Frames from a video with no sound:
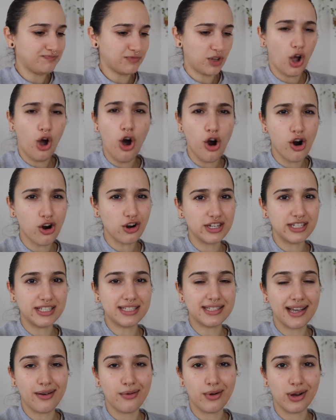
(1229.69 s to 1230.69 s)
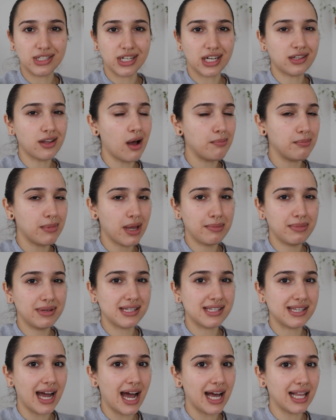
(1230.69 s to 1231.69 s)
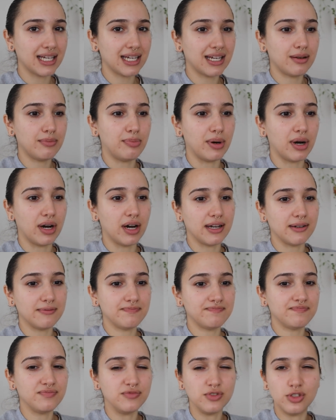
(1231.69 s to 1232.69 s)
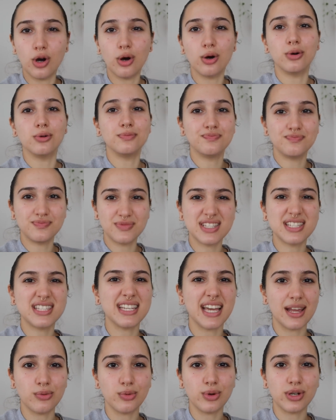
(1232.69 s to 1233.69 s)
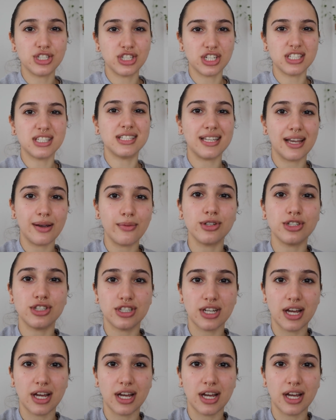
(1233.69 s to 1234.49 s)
hearty sandwich. I thought maybe salad, but no, sandwich. It's sandwich